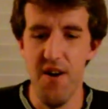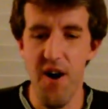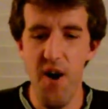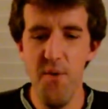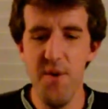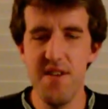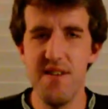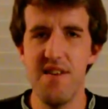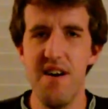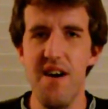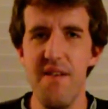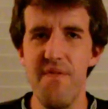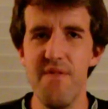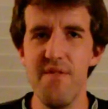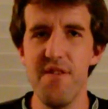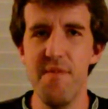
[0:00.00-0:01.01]
always
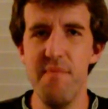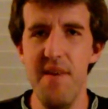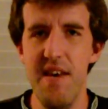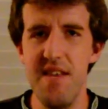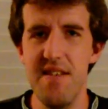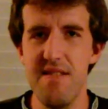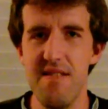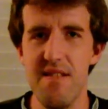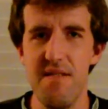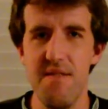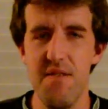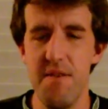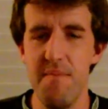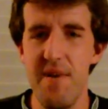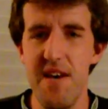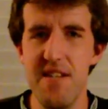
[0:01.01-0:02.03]
offer the
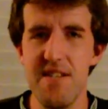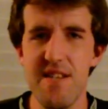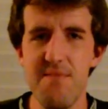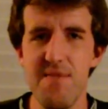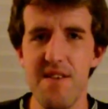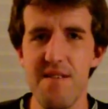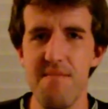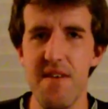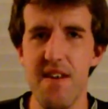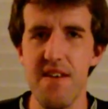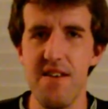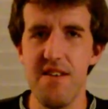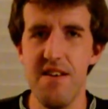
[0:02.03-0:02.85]
best thing we can make,